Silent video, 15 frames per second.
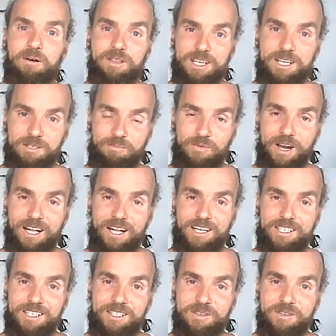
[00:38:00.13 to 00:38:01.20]
these
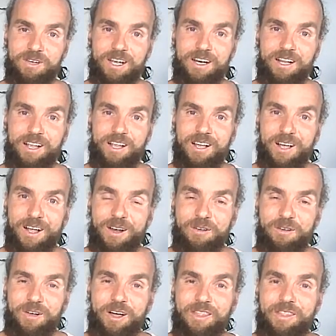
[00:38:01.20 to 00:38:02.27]
practices, you can look
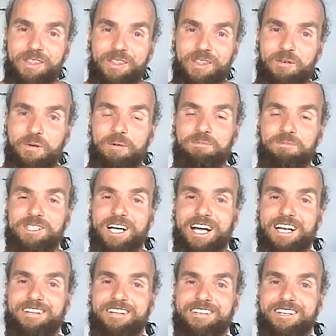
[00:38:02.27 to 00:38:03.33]
on the
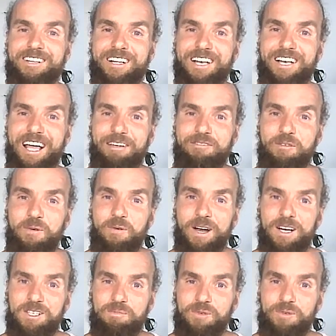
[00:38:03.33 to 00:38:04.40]
website, the Life
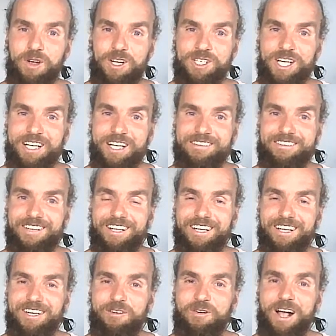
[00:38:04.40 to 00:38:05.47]
Awareness Project,
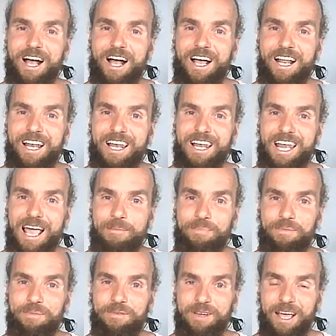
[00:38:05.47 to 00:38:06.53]

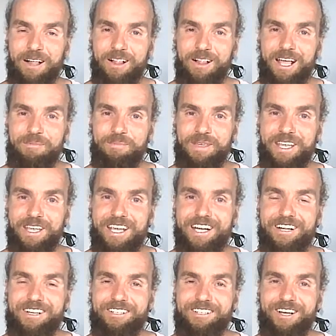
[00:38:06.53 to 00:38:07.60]

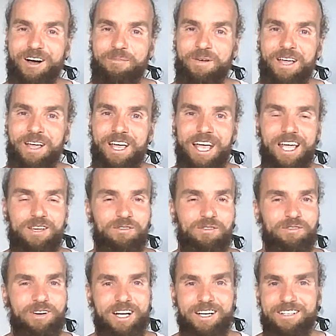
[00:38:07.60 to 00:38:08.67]
yogalap.com, and you'll
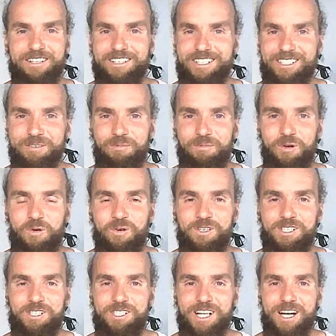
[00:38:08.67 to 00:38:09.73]
find some
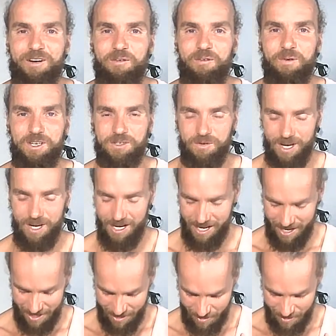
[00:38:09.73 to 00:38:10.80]
courses there on which you can
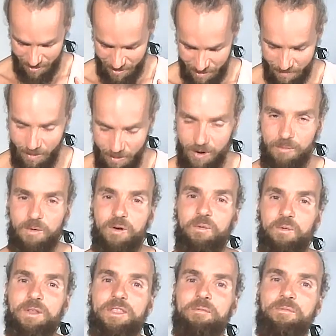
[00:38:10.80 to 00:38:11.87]
learn more and more
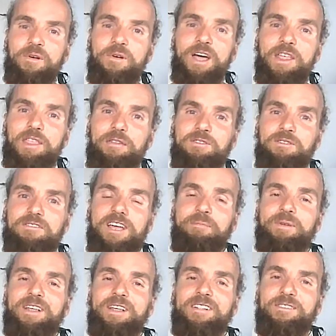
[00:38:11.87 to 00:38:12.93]
with the breath to tap
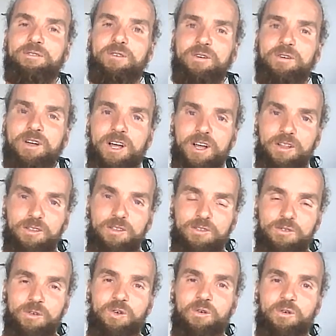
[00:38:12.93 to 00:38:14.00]
into your
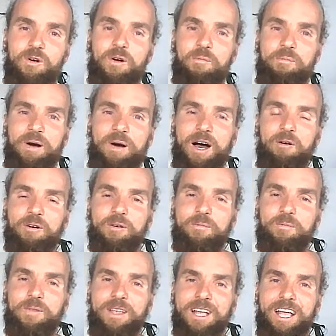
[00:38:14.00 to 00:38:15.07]
true power.
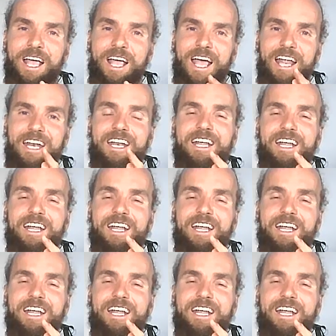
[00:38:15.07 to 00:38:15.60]
And